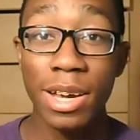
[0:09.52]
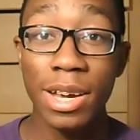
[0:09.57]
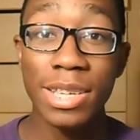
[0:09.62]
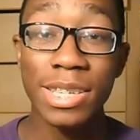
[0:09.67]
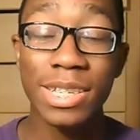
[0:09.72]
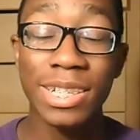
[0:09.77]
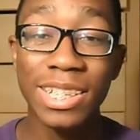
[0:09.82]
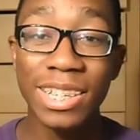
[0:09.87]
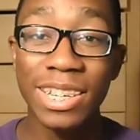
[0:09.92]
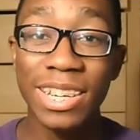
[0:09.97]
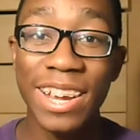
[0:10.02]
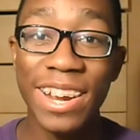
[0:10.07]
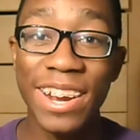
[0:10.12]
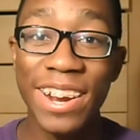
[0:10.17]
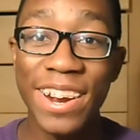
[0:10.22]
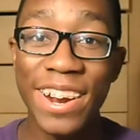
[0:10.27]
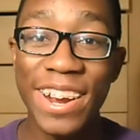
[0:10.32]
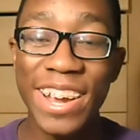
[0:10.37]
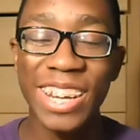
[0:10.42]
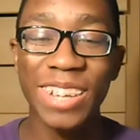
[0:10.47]
guys, Clinton
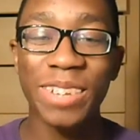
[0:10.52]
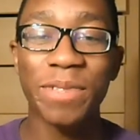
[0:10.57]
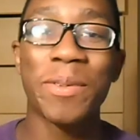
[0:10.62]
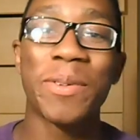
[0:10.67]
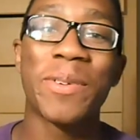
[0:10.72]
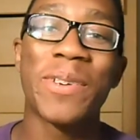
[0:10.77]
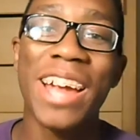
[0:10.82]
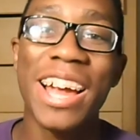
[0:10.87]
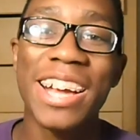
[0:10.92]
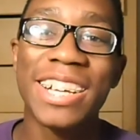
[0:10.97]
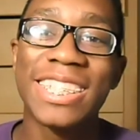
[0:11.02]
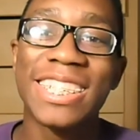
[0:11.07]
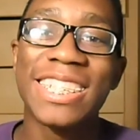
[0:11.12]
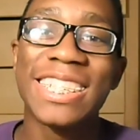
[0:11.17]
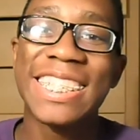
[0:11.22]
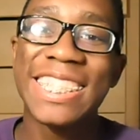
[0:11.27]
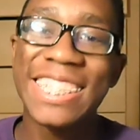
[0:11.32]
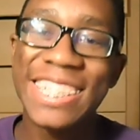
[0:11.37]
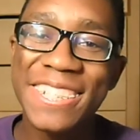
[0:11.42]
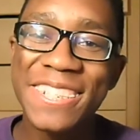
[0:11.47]
here, and I'll be
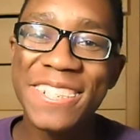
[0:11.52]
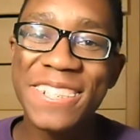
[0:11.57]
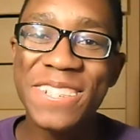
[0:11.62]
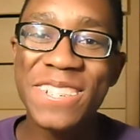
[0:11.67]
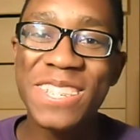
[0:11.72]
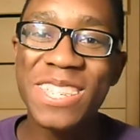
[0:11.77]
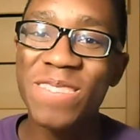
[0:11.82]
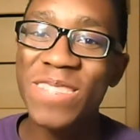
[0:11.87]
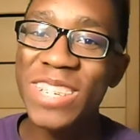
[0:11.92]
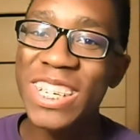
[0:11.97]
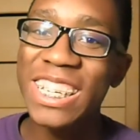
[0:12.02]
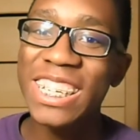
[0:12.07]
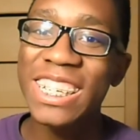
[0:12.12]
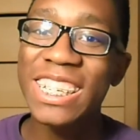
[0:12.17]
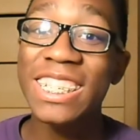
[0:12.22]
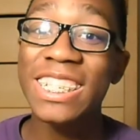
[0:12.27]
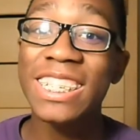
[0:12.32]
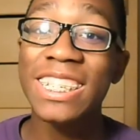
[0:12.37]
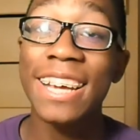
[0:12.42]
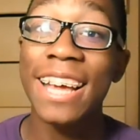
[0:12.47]
reacting to
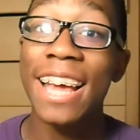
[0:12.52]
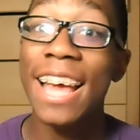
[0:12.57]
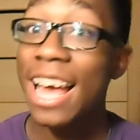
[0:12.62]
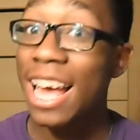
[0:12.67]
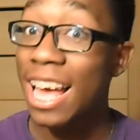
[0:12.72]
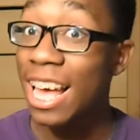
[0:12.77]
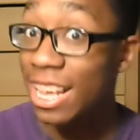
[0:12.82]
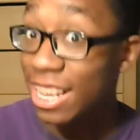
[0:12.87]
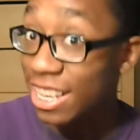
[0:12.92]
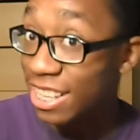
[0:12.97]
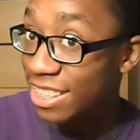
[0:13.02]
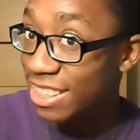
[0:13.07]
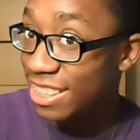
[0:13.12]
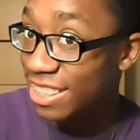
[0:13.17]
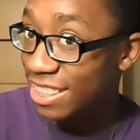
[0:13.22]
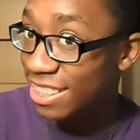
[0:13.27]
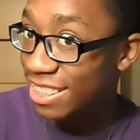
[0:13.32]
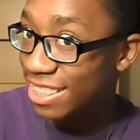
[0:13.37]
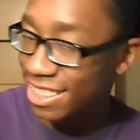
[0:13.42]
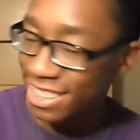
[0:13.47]
Spica
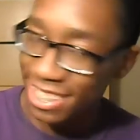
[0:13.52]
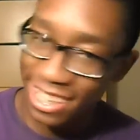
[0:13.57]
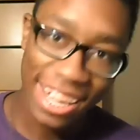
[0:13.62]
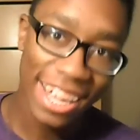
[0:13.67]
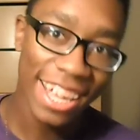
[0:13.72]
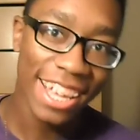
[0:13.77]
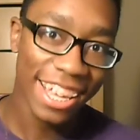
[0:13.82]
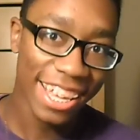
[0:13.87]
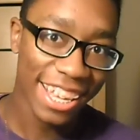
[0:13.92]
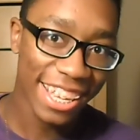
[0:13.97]
S's